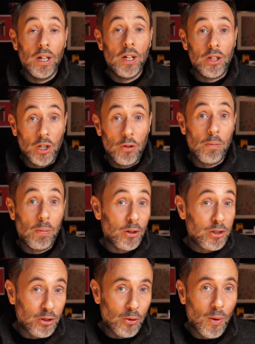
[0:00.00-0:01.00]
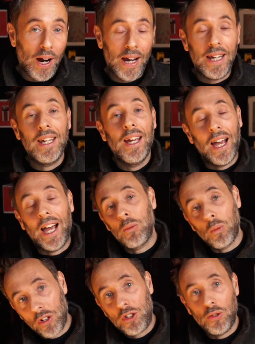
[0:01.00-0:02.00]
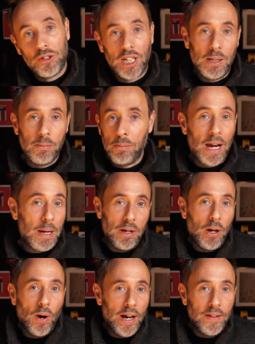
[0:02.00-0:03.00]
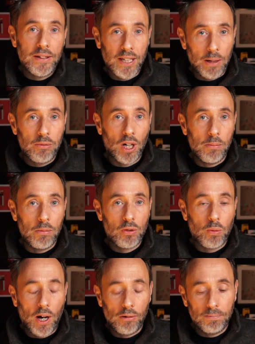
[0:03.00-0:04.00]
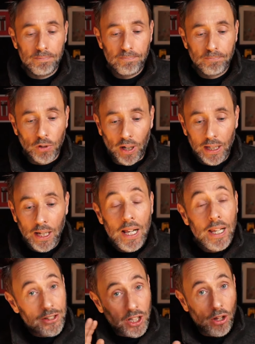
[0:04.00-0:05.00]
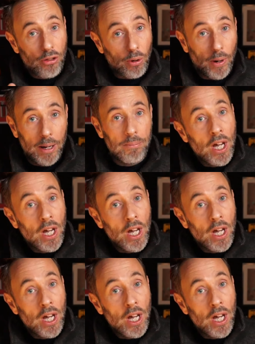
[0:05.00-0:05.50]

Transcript: you, the boss, are away and whilst your team are maybe away at the same time as well. All right, let's go through it.